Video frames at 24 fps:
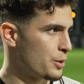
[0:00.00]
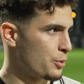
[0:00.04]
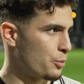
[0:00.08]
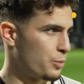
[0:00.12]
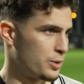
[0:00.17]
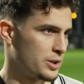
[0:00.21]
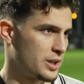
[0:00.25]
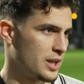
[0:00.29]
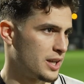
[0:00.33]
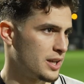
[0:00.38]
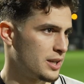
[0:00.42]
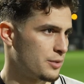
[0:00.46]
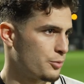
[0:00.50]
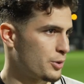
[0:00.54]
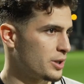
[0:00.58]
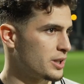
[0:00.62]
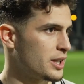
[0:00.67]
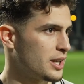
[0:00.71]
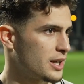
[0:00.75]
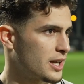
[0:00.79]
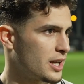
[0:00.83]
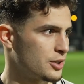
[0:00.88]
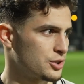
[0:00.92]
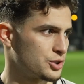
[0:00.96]
When
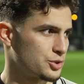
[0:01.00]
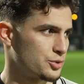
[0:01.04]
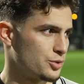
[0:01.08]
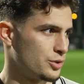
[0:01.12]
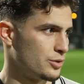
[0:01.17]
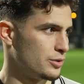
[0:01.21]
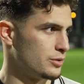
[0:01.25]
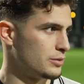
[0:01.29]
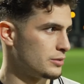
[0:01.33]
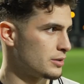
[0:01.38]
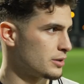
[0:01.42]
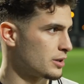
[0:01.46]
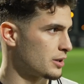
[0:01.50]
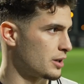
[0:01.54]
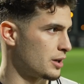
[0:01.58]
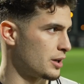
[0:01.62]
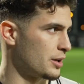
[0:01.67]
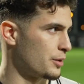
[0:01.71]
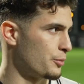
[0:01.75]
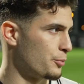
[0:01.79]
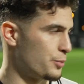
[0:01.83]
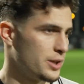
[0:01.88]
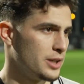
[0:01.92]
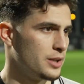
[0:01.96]
they get us through,
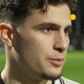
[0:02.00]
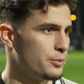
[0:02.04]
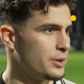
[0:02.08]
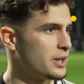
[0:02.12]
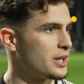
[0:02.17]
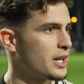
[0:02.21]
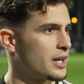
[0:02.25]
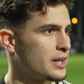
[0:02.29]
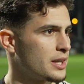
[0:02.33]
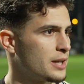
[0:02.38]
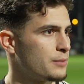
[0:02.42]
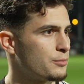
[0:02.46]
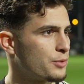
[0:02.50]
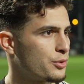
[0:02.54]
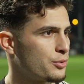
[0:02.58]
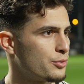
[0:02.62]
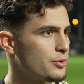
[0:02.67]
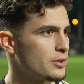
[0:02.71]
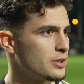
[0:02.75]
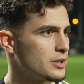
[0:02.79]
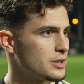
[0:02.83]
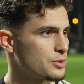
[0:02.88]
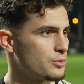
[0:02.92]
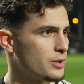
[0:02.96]
we get them
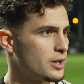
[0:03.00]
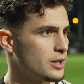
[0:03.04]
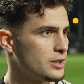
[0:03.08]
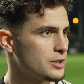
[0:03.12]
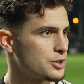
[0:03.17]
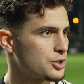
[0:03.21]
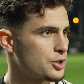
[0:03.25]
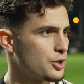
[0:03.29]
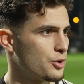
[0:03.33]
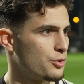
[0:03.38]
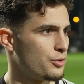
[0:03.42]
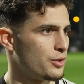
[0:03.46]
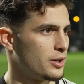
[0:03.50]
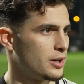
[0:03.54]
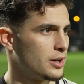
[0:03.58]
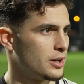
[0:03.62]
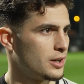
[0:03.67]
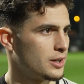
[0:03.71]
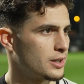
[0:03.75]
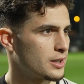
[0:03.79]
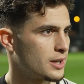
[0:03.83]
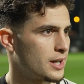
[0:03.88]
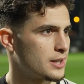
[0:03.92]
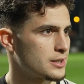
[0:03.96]
through it as well. So,
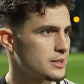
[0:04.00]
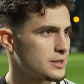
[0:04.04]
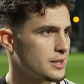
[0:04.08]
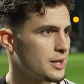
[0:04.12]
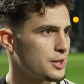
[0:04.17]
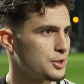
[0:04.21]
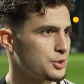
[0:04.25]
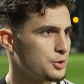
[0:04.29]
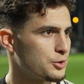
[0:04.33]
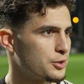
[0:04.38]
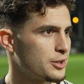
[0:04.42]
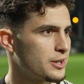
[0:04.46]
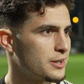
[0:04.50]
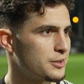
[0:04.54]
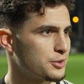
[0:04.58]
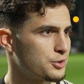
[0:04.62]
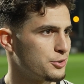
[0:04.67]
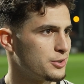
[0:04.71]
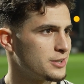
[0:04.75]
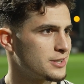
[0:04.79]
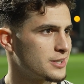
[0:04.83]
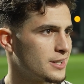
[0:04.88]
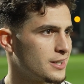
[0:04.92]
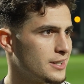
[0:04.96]
yeah, it's nice to do that to
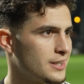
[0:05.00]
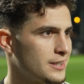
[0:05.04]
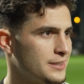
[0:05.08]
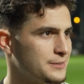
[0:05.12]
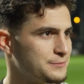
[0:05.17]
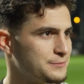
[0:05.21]
each other.